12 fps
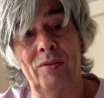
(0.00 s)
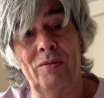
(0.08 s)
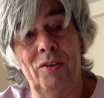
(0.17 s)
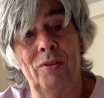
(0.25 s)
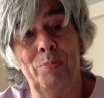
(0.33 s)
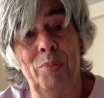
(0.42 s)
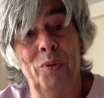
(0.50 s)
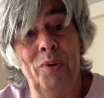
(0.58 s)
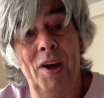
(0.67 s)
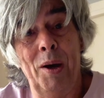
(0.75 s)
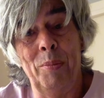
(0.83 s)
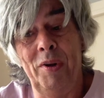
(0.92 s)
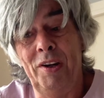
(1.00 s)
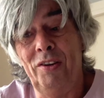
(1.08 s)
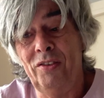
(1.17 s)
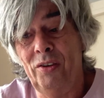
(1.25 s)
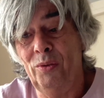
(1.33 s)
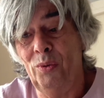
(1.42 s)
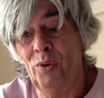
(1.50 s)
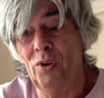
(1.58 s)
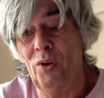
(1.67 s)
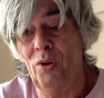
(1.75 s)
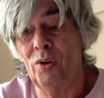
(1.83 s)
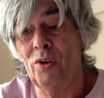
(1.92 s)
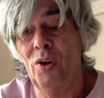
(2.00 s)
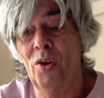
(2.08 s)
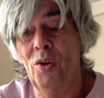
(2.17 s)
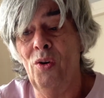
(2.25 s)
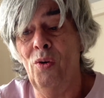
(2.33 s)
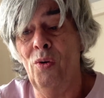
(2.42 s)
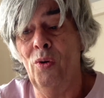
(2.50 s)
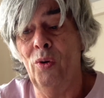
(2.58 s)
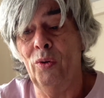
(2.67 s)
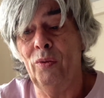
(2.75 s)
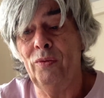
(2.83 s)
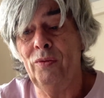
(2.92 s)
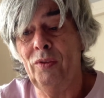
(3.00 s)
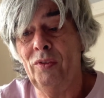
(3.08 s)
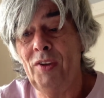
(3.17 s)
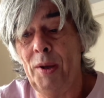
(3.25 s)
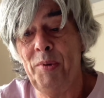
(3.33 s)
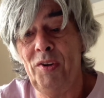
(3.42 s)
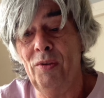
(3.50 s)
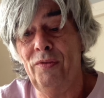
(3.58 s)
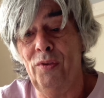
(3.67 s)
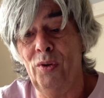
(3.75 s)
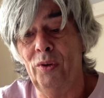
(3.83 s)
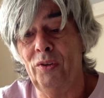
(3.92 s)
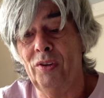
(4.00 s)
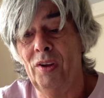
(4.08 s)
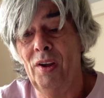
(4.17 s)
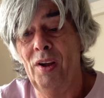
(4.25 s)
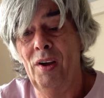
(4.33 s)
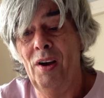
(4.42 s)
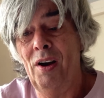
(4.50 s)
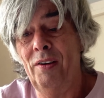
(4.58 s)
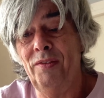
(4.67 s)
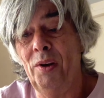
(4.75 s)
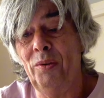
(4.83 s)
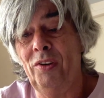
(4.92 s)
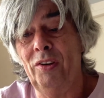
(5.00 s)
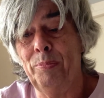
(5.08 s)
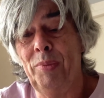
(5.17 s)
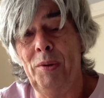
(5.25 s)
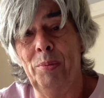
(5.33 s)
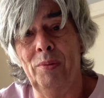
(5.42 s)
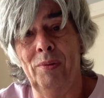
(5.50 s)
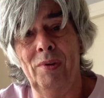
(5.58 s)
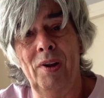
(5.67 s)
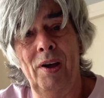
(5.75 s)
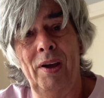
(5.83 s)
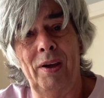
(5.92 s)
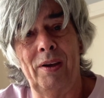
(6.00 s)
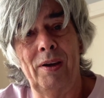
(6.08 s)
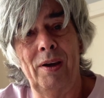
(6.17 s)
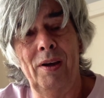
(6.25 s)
just building up an internal clock or tapping your foot. I've noticed people like